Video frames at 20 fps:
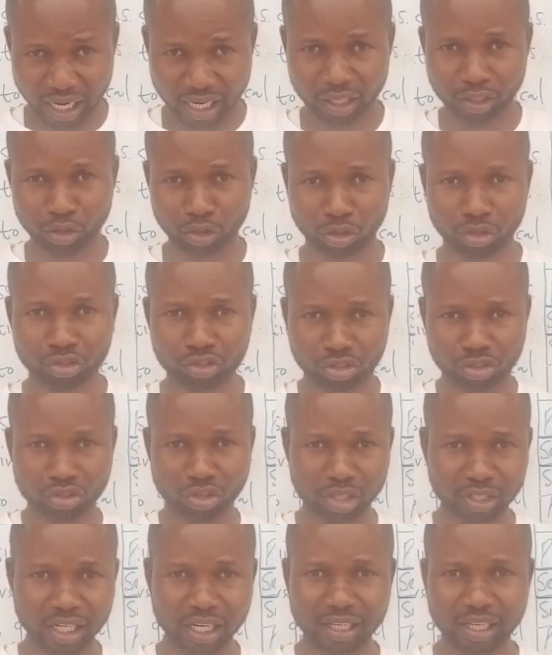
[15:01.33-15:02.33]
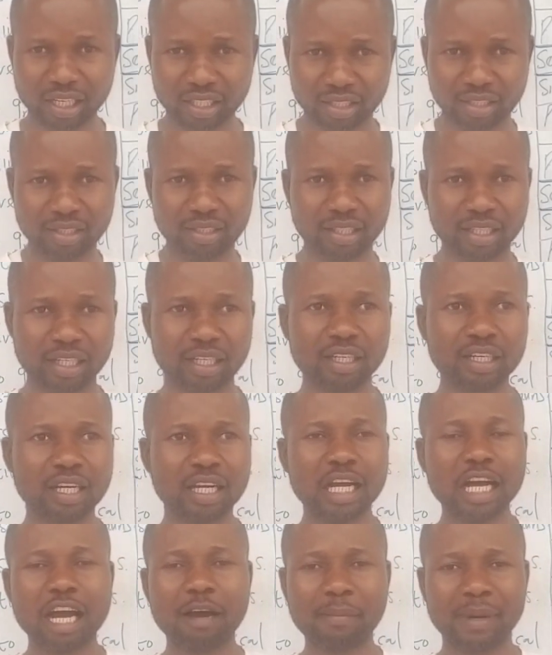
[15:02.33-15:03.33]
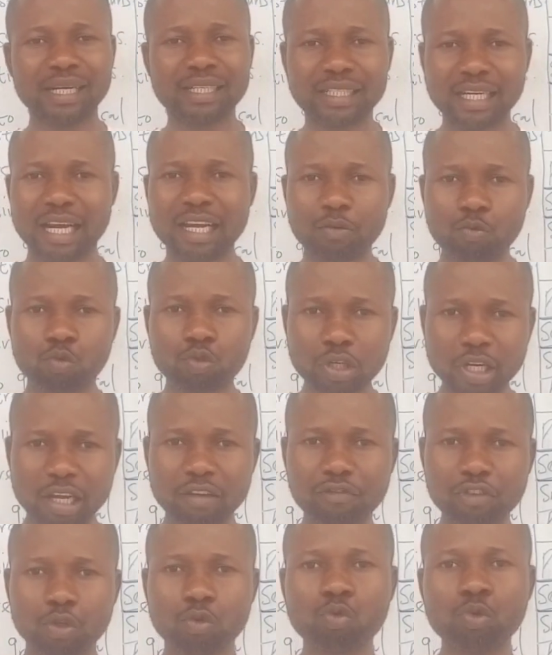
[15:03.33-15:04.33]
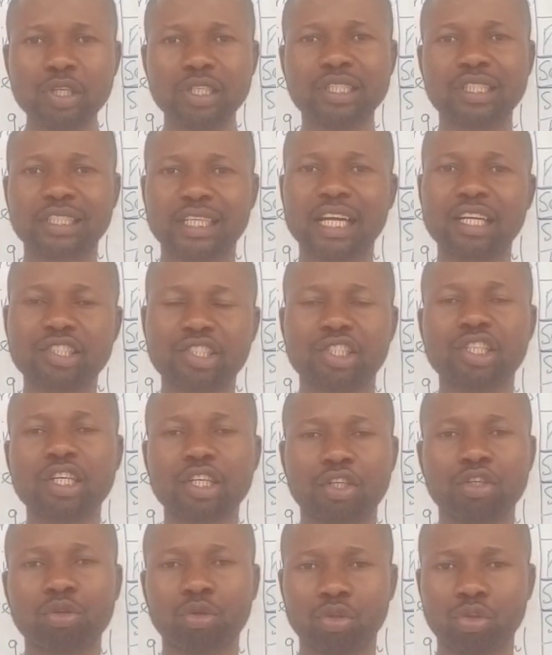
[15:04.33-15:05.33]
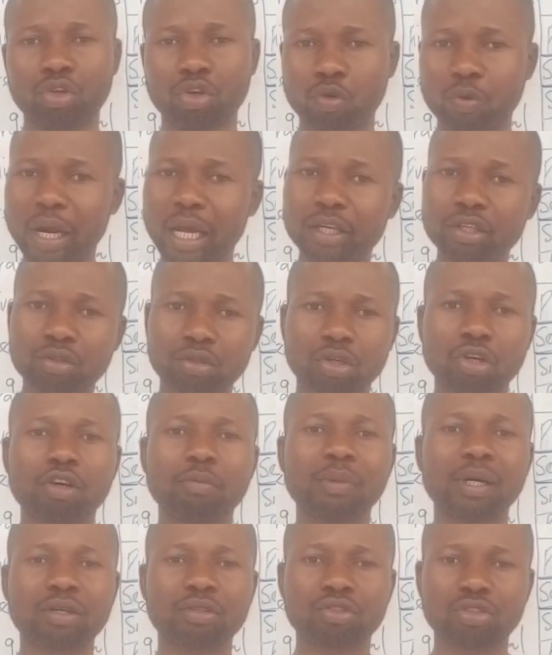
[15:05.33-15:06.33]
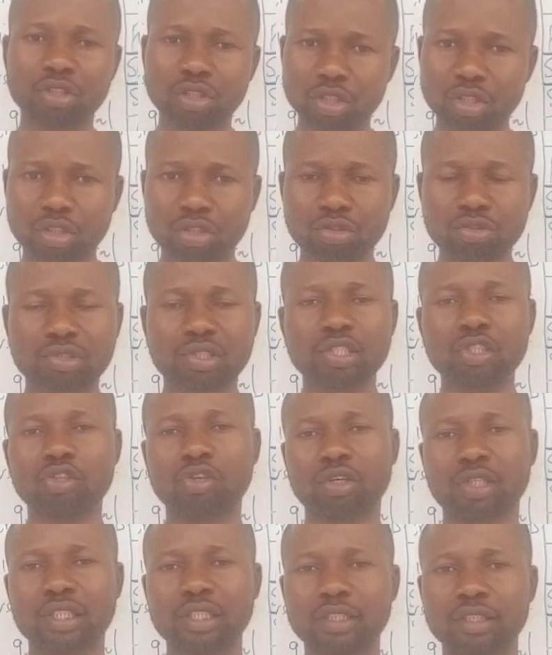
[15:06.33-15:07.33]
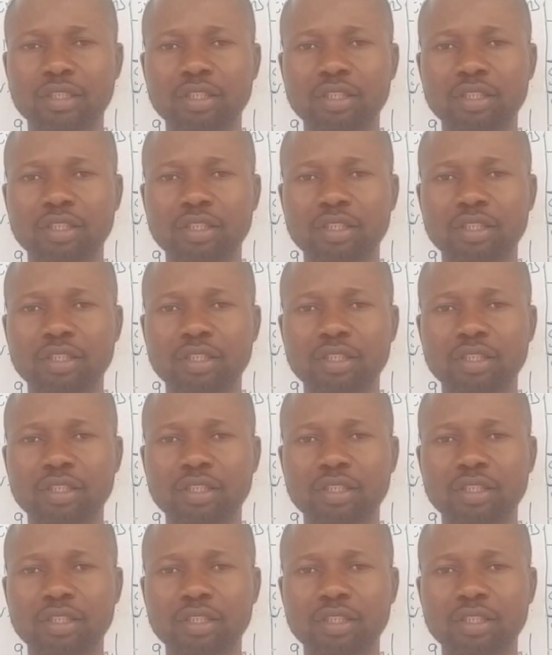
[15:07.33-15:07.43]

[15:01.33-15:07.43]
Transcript: northern Nigeria, harmattan, heavy wind can shake your door. While you come out, you see nothing.